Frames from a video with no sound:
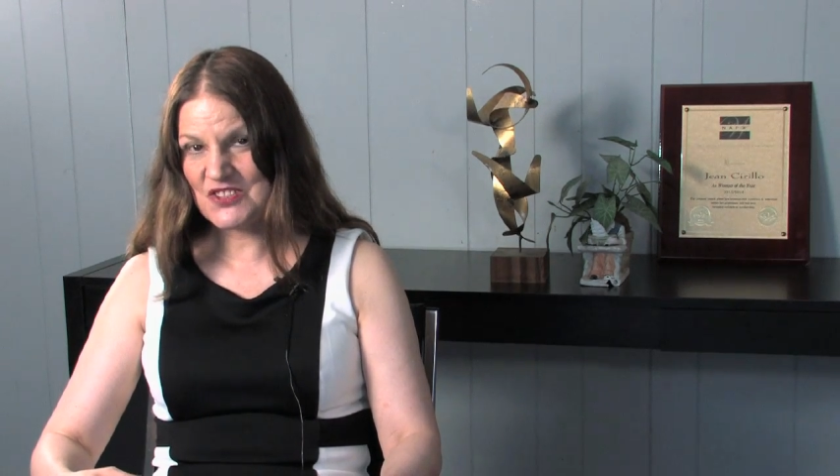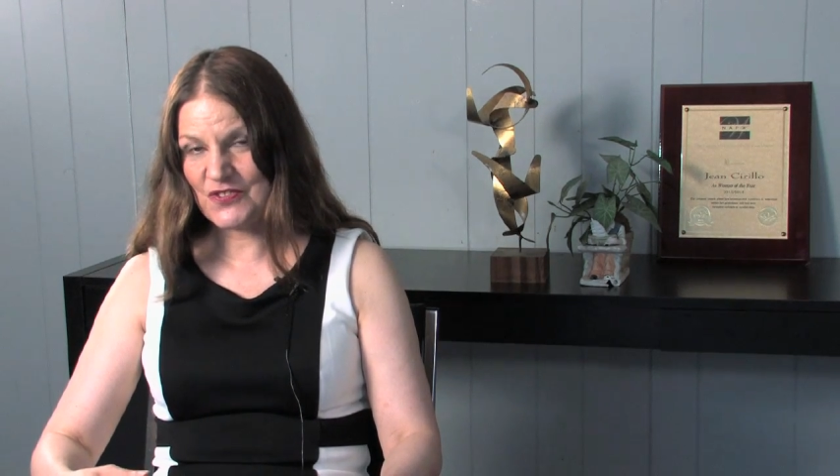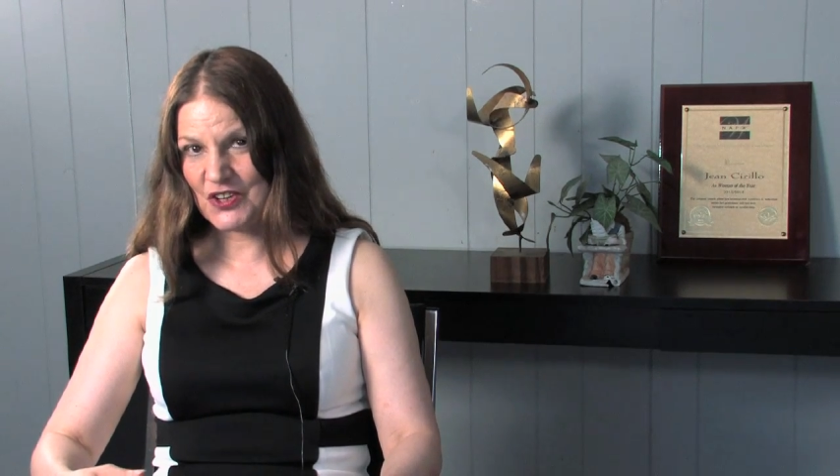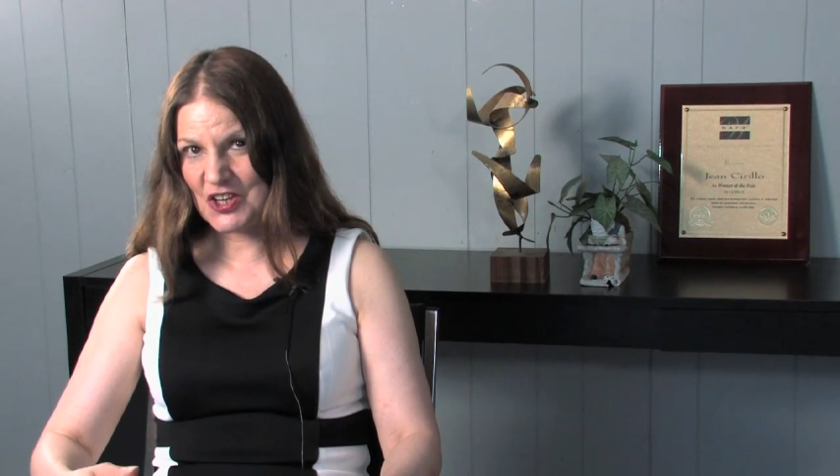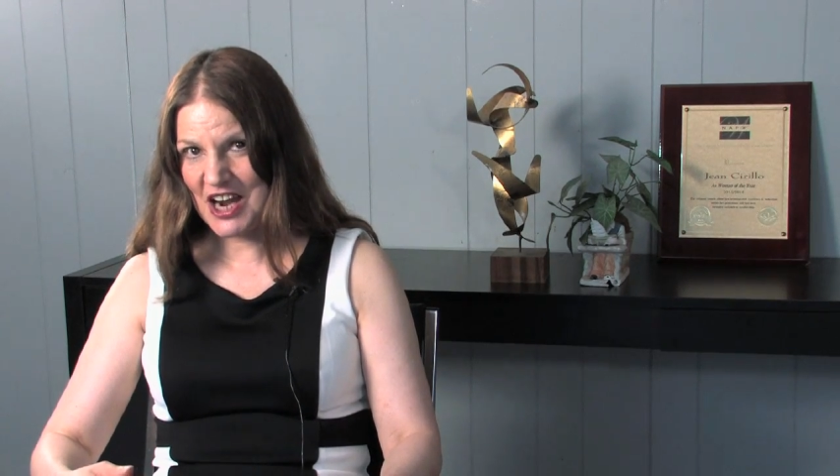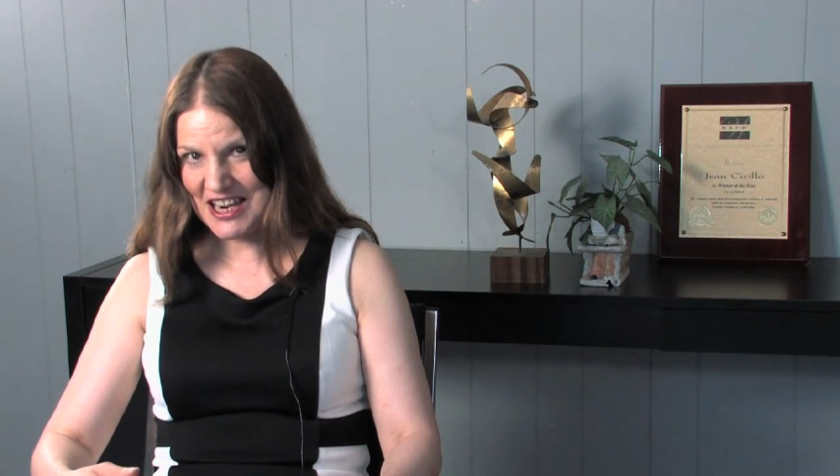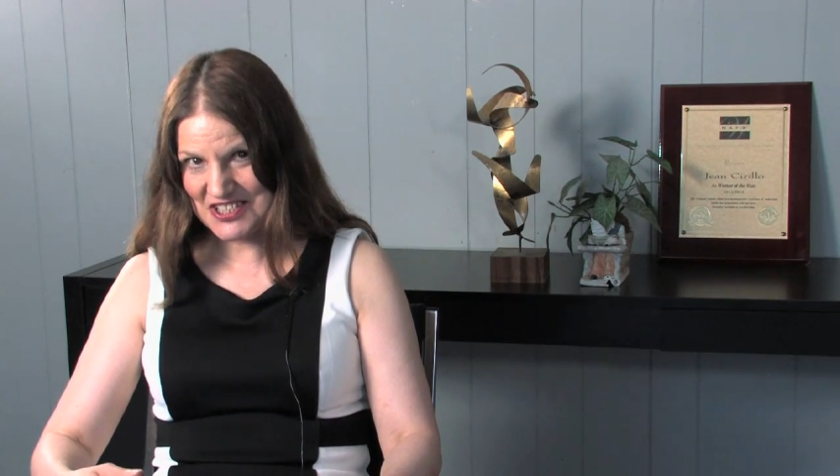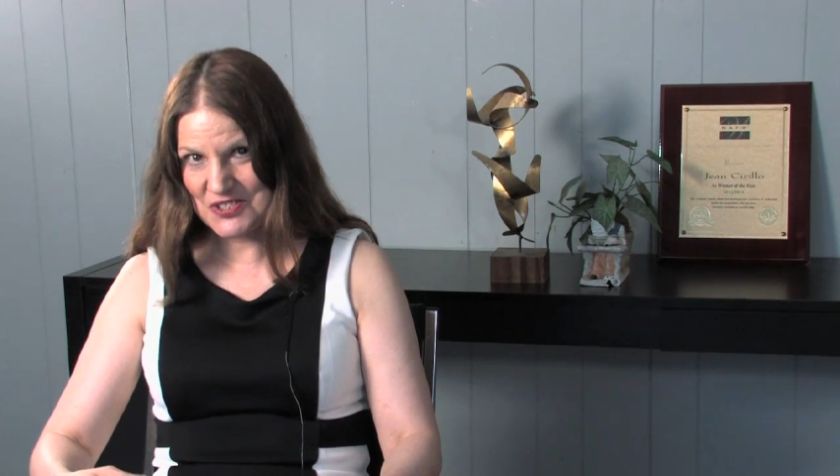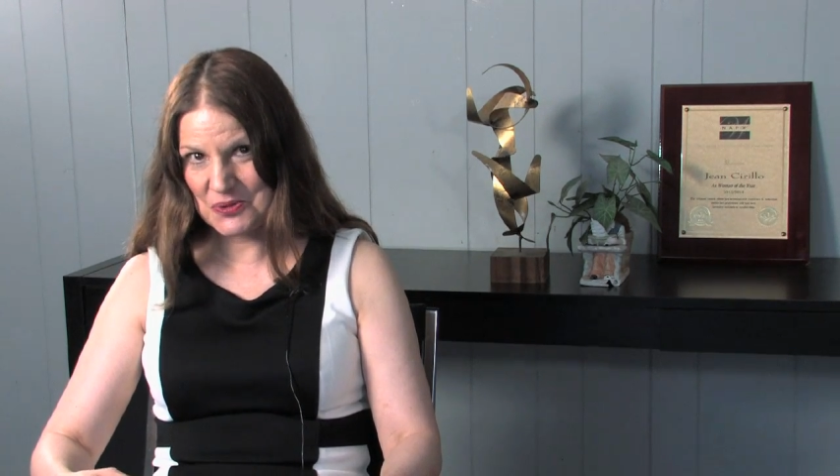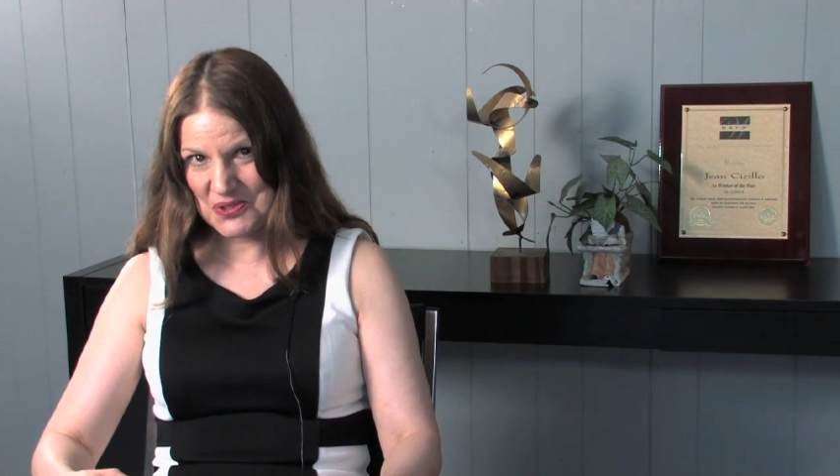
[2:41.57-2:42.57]
for high
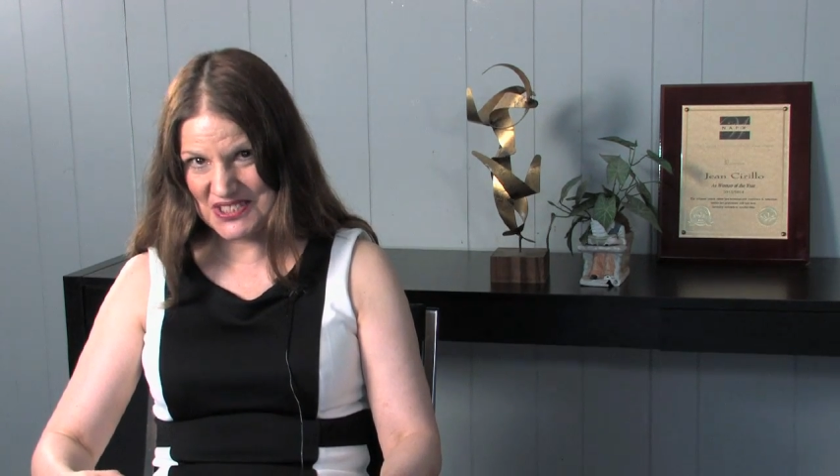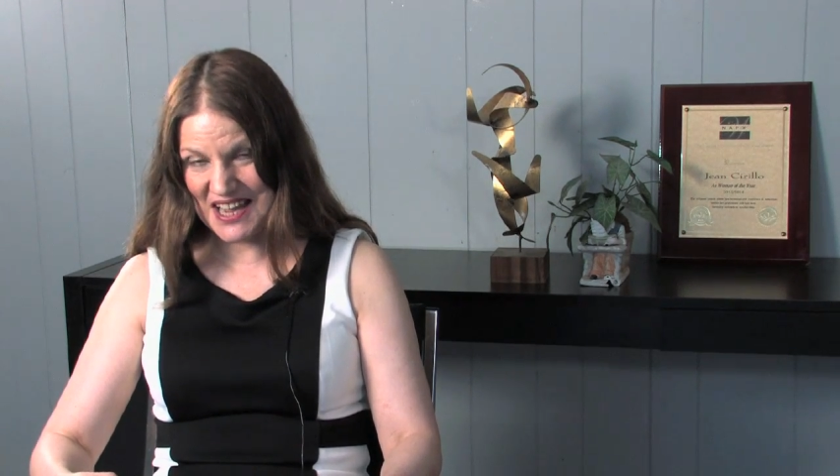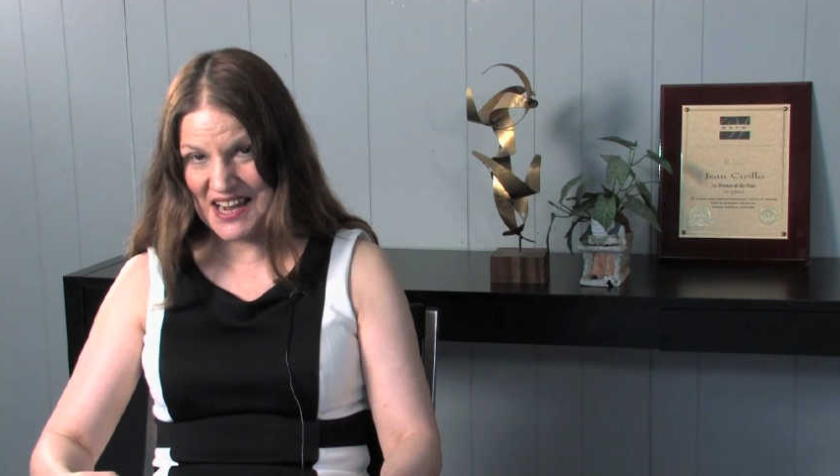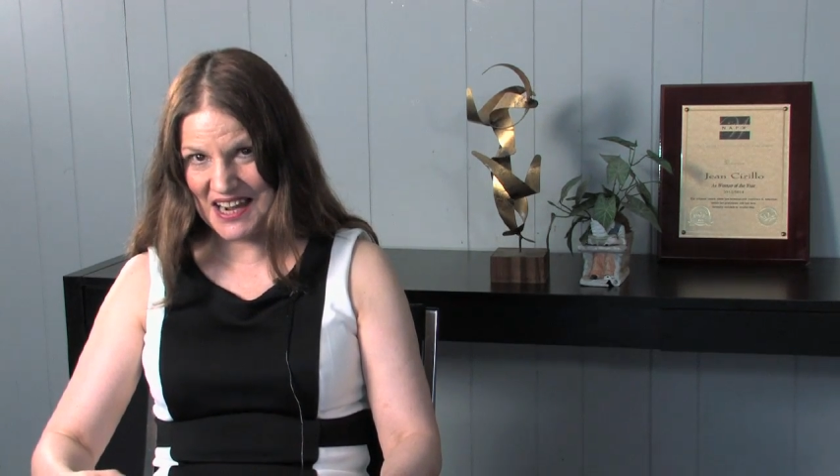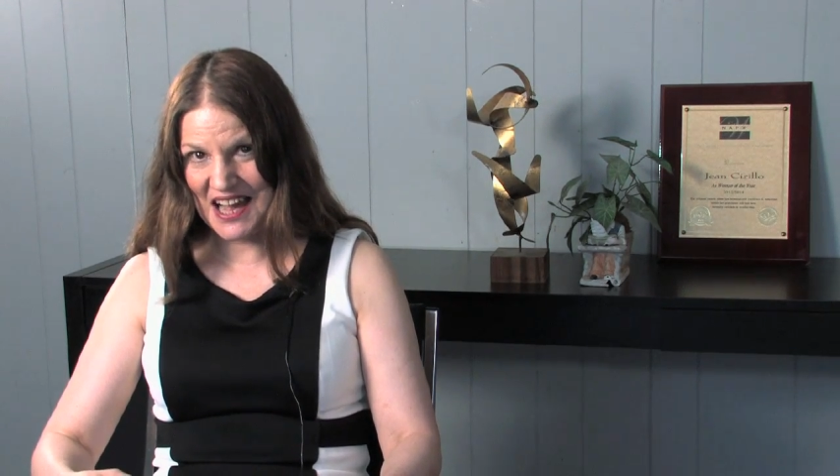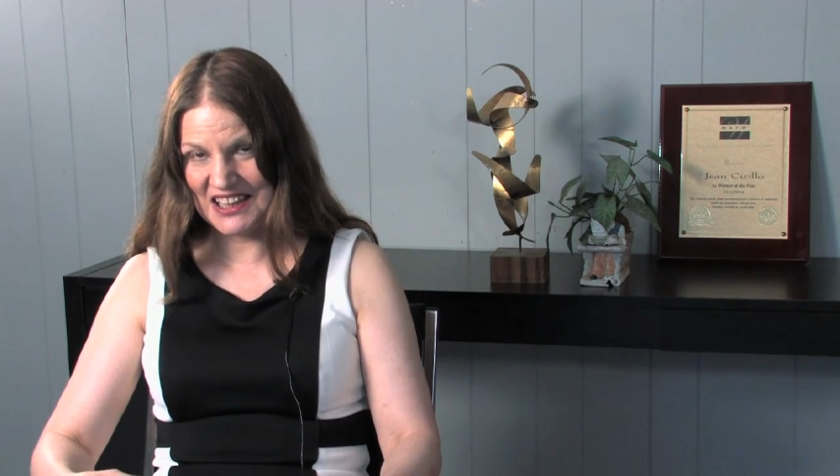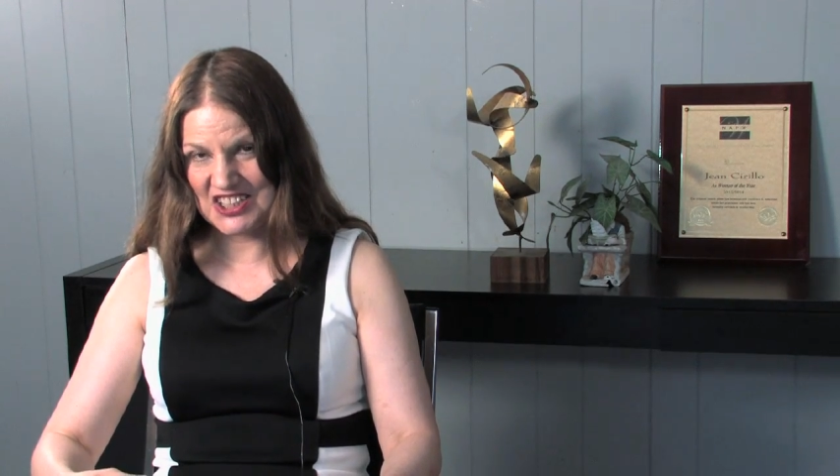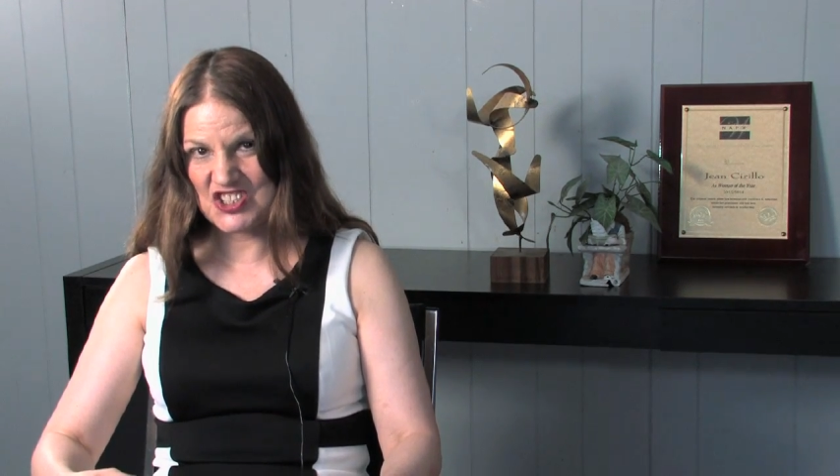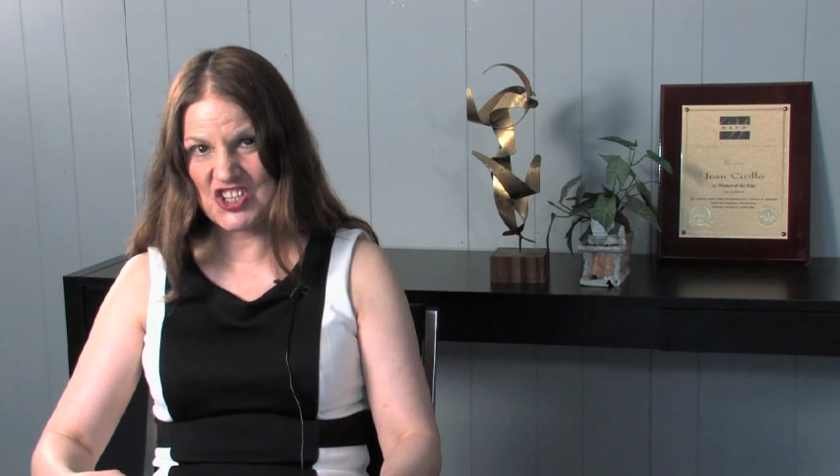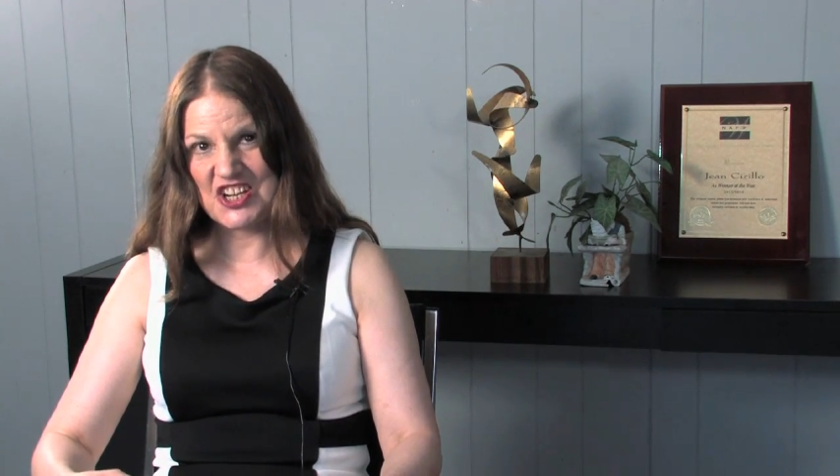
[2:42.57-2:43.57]
school
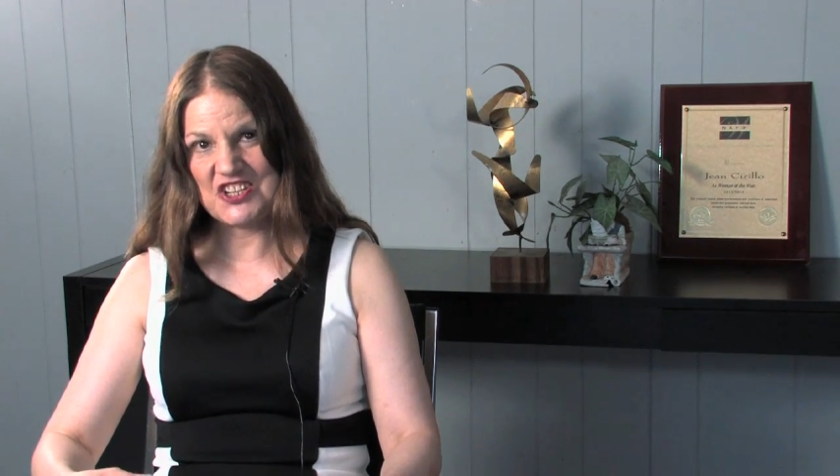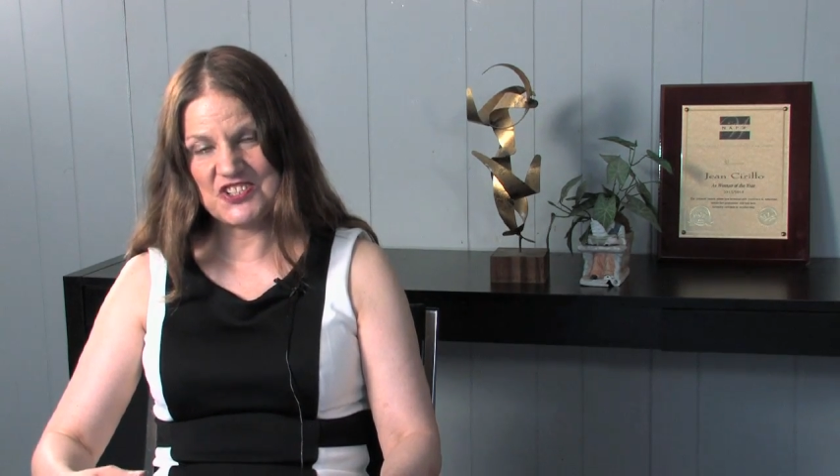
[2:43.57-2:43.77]
psychology